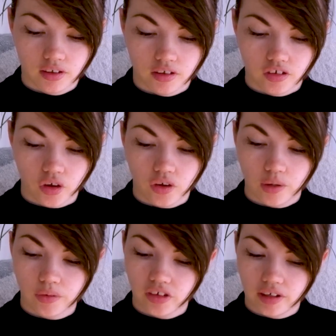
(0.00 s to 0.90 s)
So that
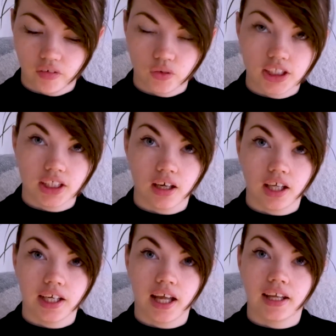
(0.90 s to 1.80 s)
was day
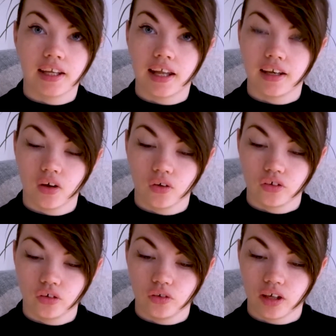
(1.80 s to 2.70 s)
49, and then on
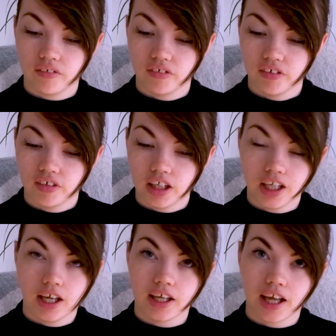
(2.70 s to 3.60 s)
to day
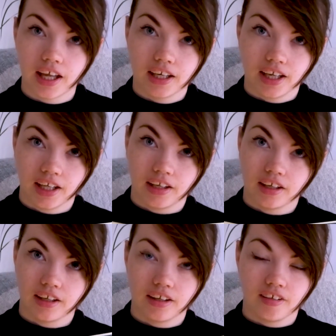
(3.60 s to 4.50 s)
50, again in
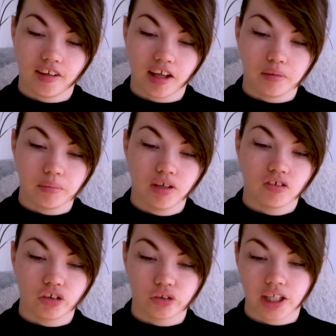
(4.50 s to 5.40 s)
the same
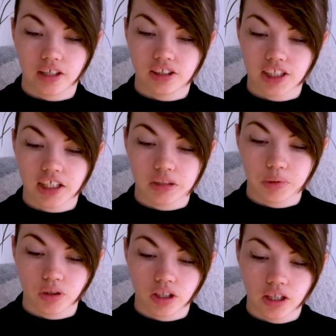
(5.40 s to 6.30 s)
Italian
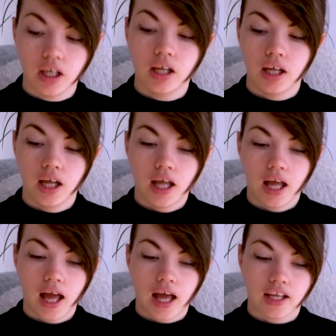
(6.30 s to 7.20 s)
Sketchbook.
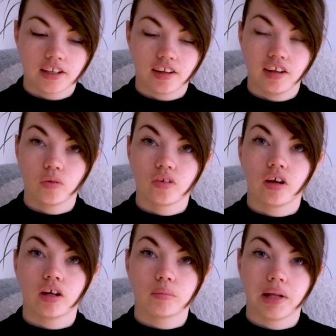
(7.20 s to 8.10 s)
And this was
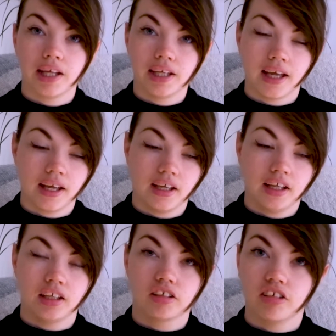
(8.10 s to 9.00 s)
done plein air
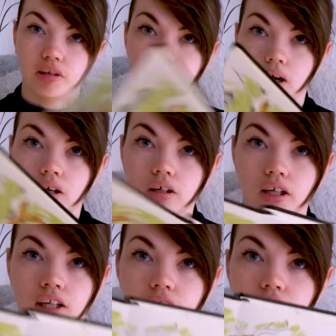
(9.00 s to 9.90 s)
in Green Park
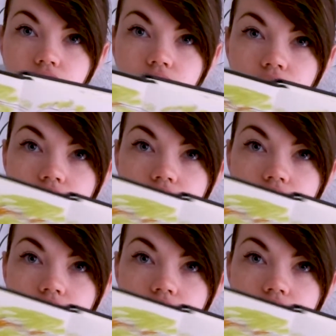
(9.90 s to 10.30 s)
in London.